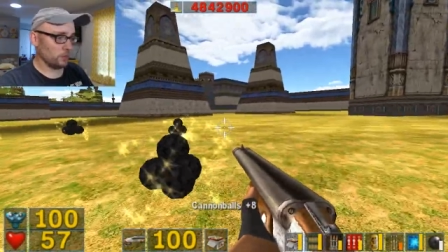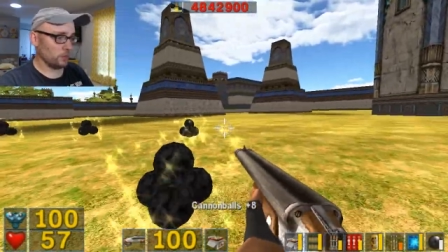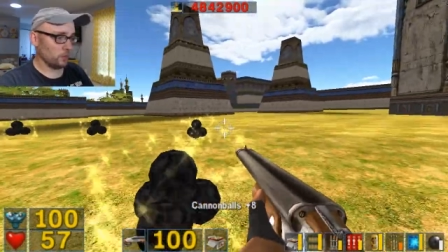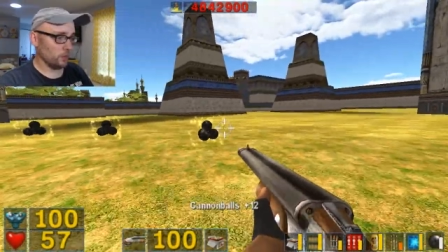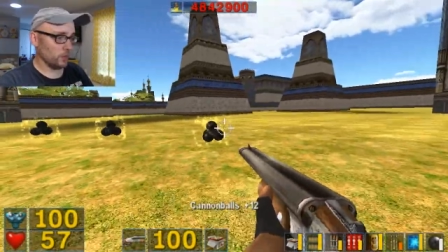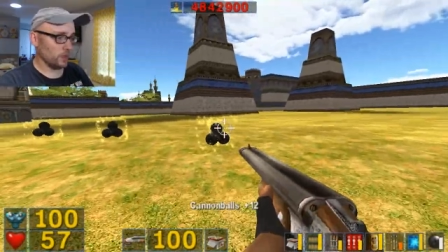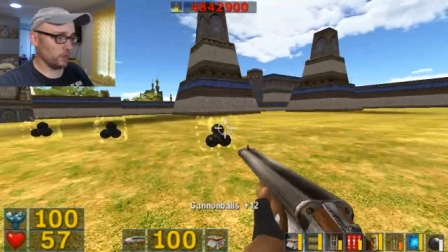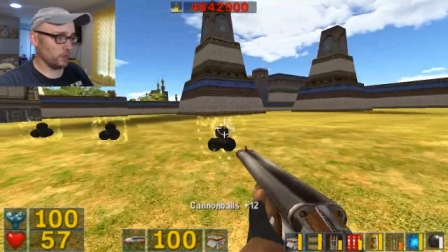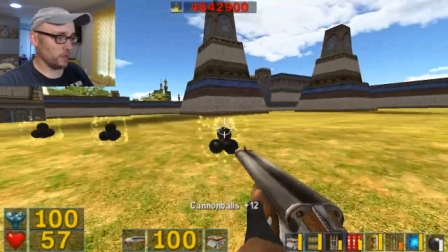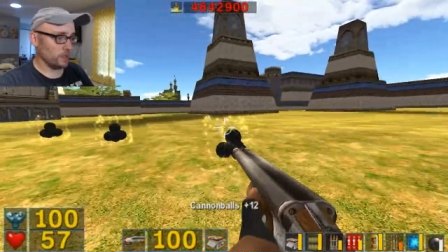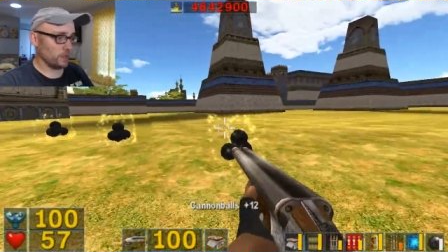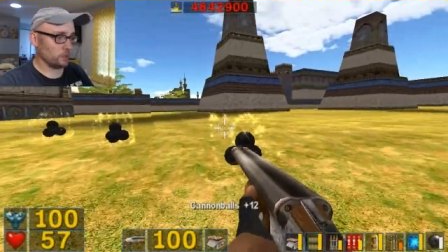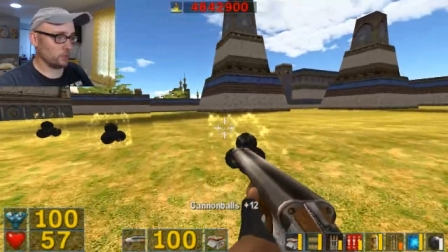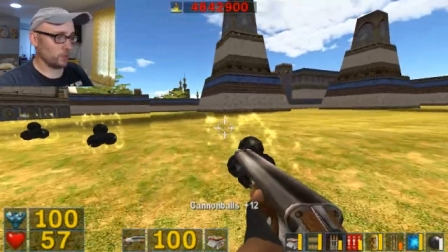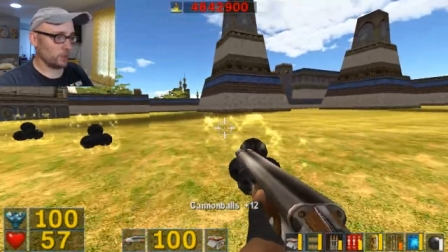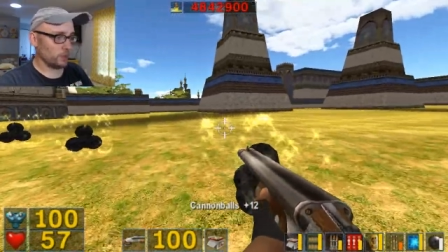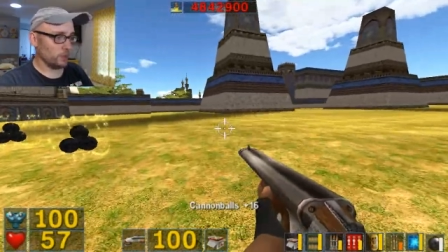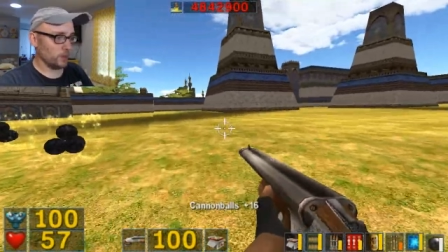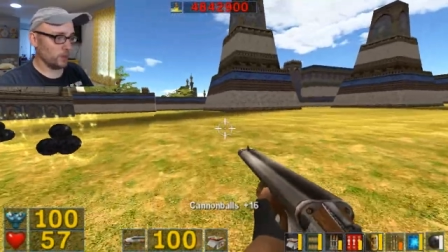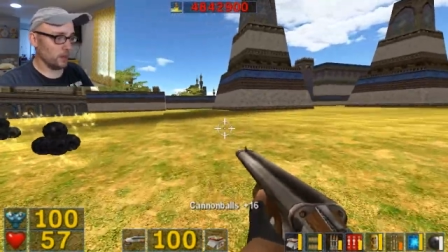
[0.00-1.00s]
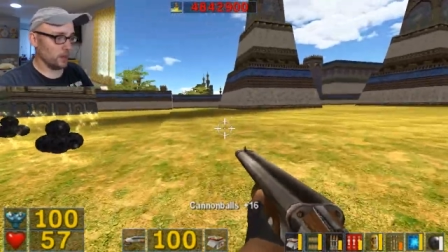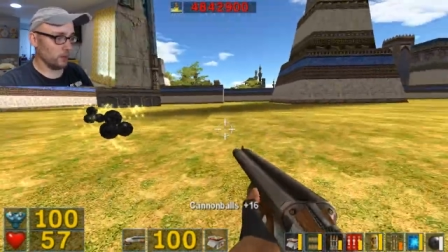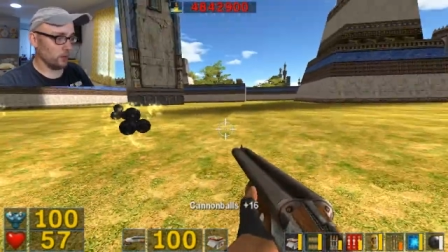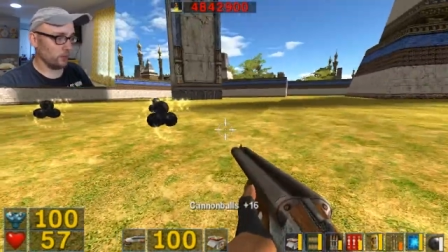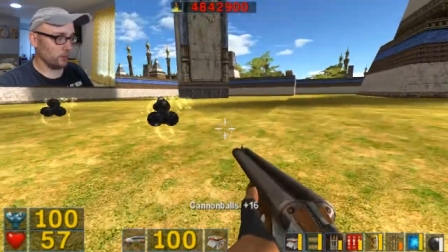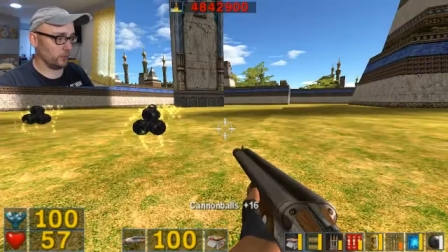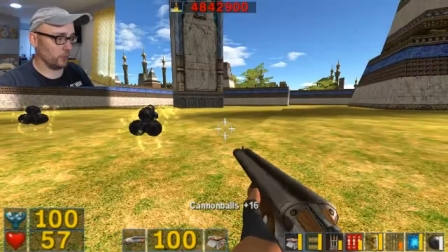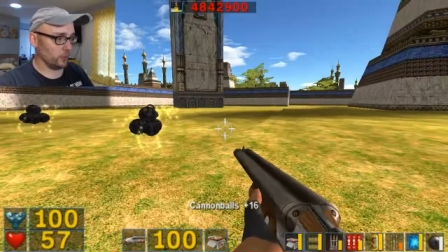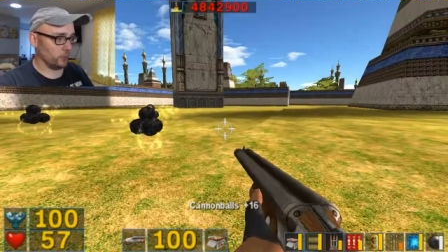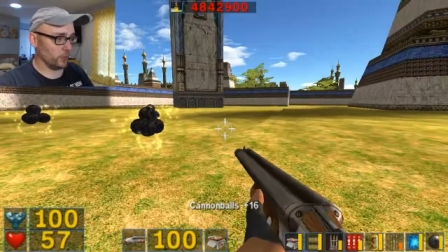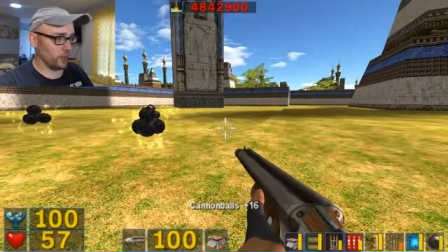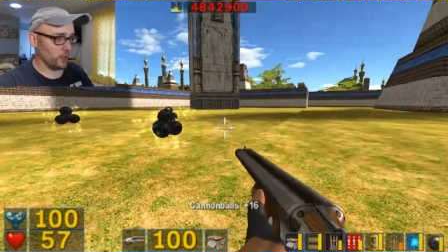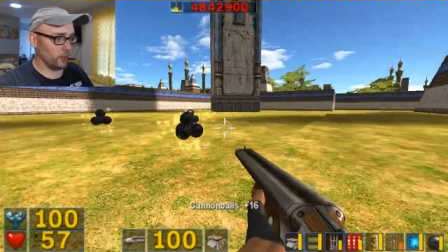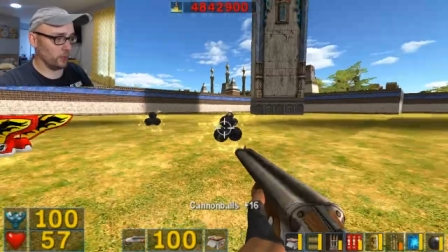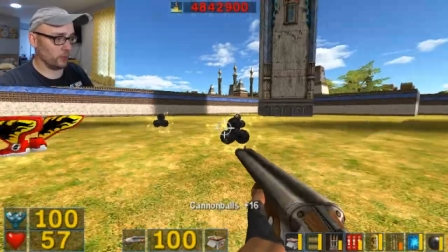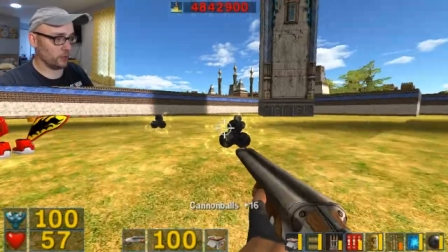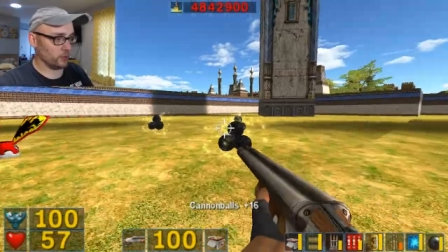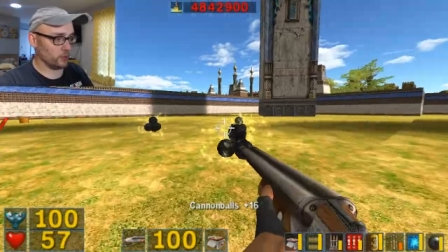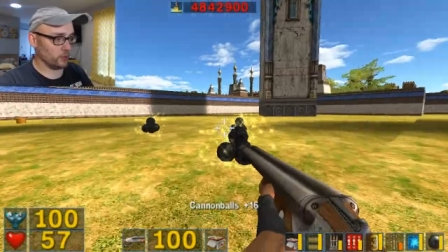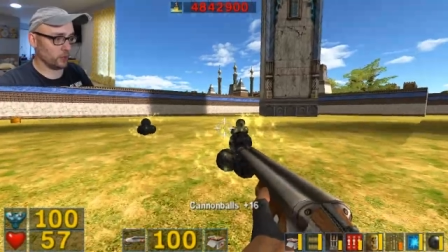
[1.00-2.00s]
Well, these would have been helpful when
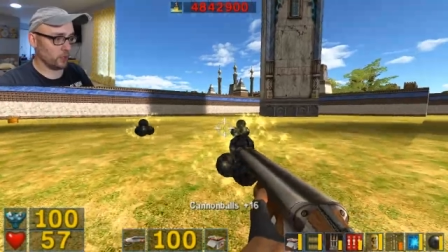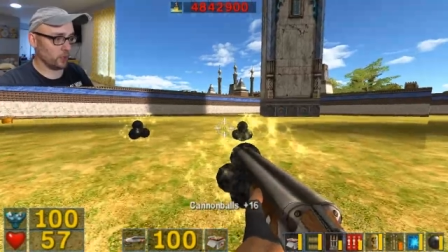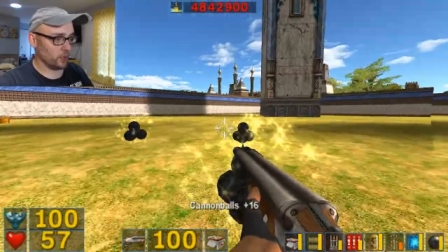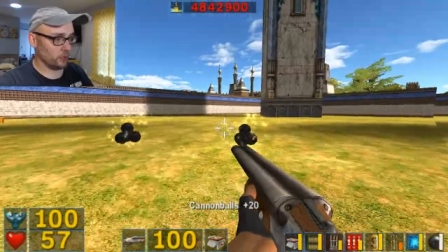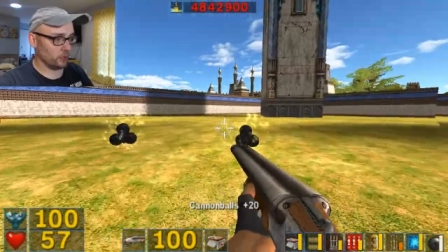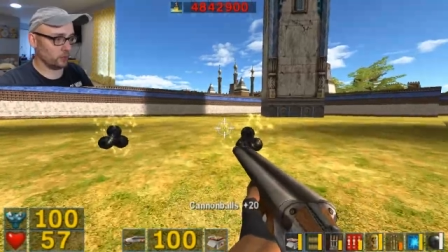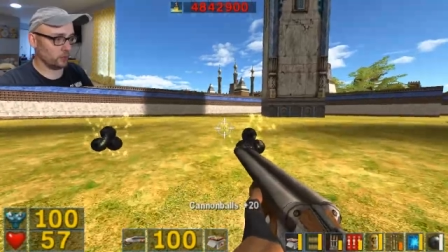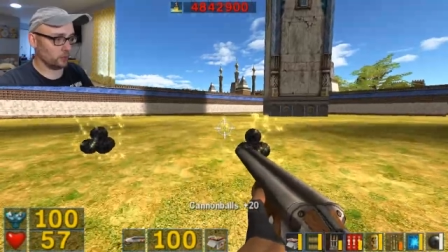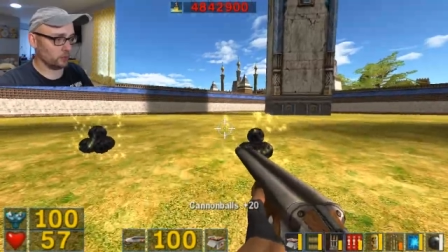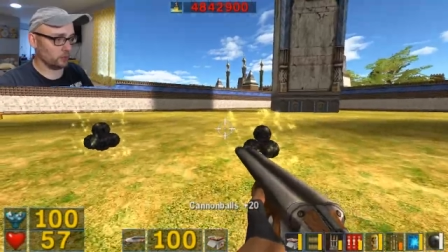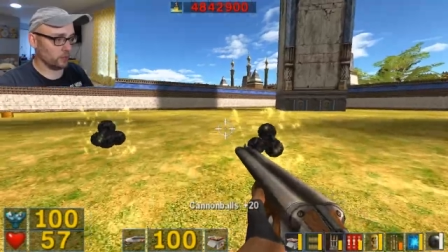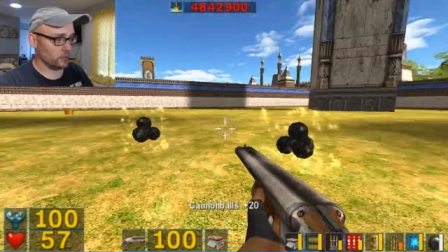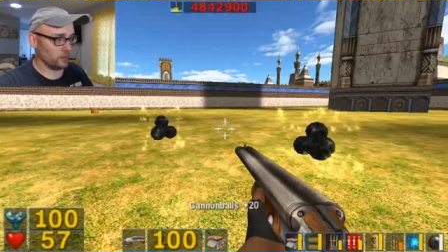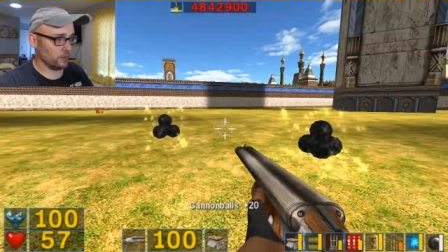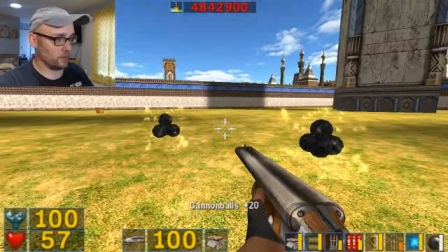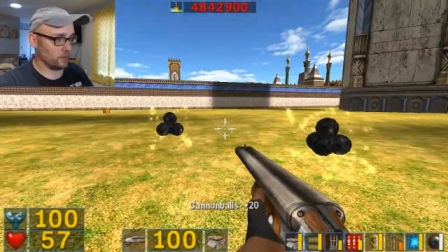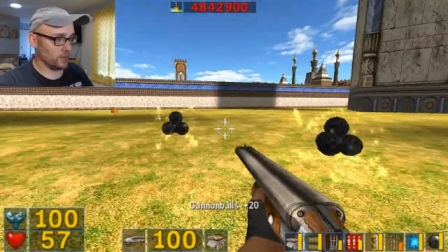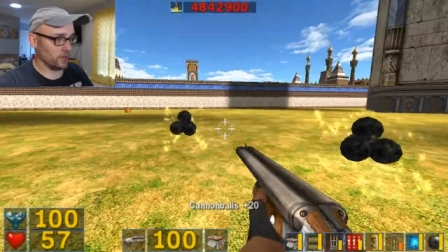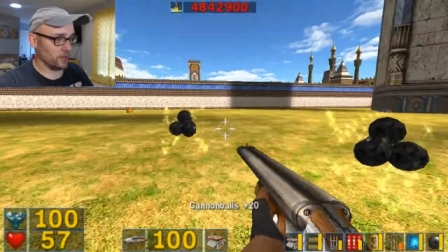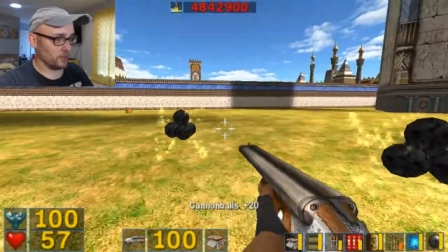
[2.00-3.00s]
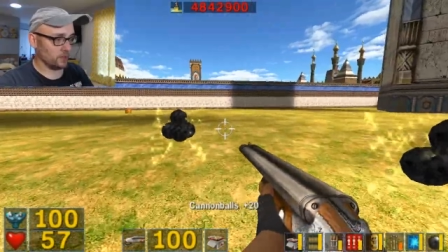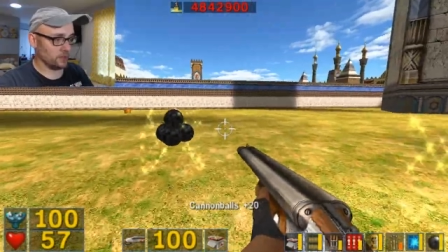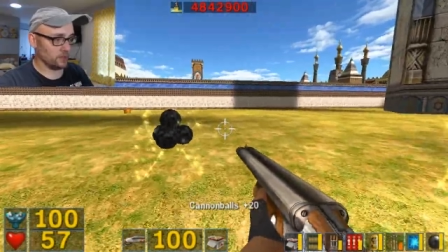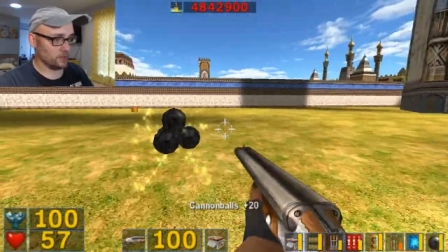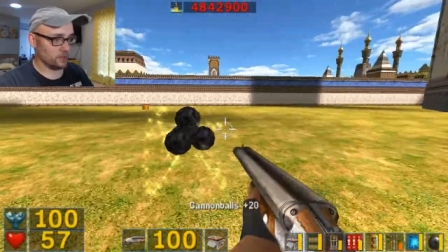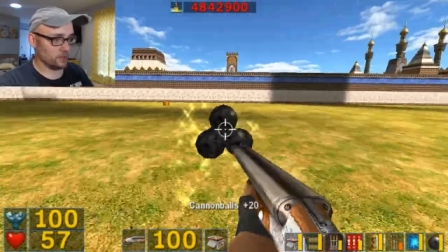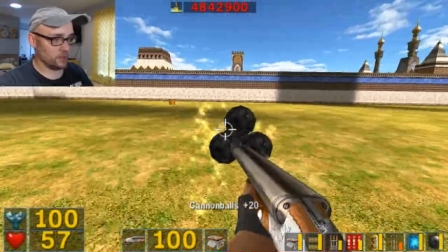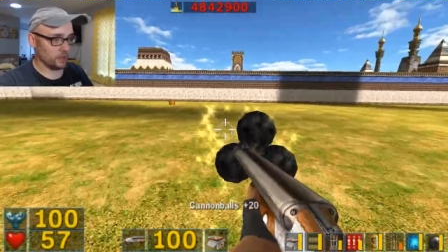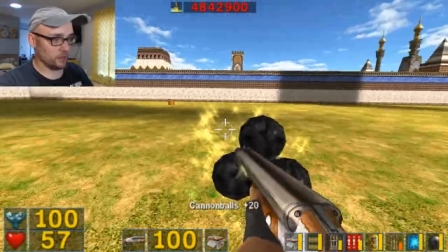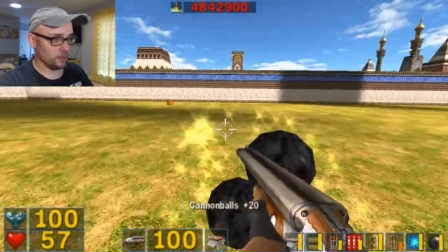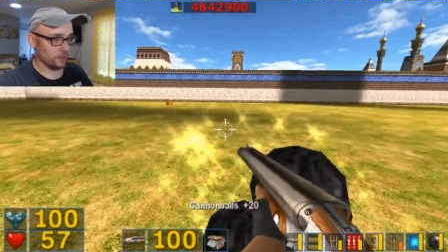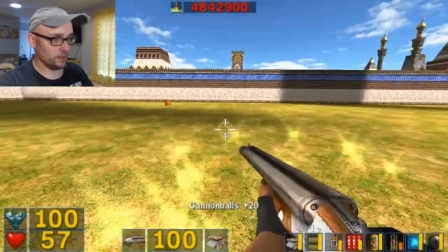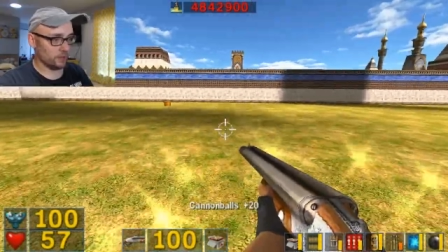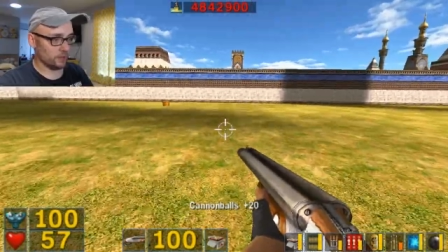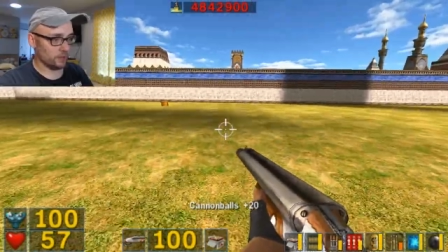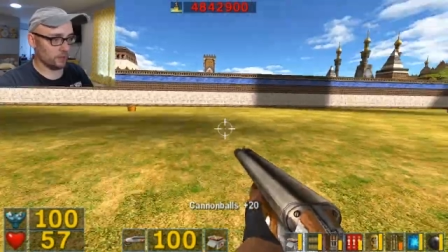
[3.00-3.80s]
I was, you know, in the midst of